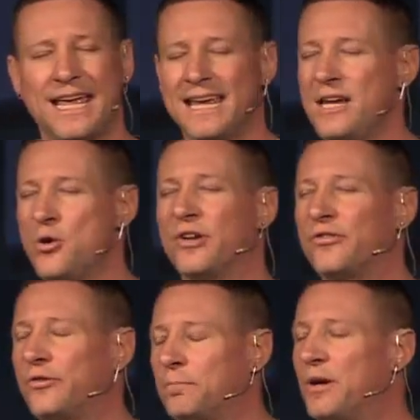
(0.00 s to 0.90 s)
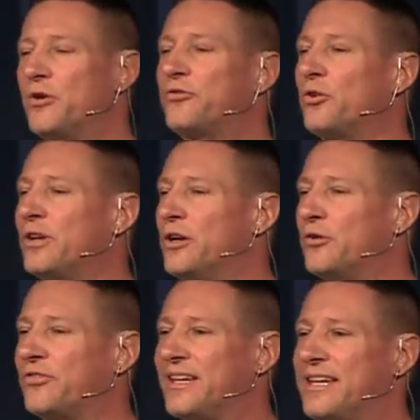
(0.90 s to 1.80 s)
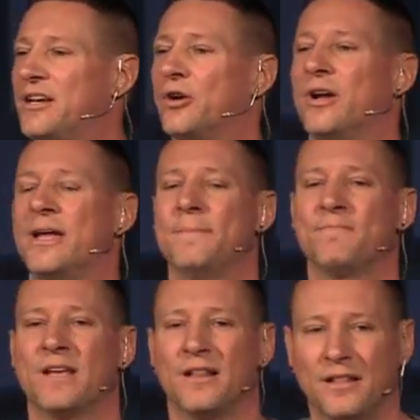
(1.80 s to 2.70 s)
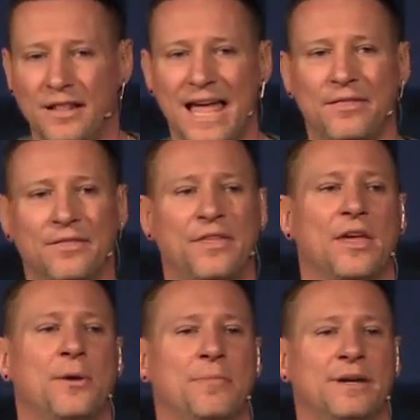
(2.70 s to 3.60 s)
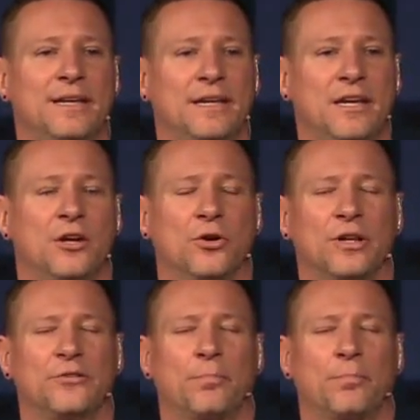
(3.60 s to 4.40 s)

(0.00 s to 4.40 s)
He who has spiritual ears to hear, let them hear. Let's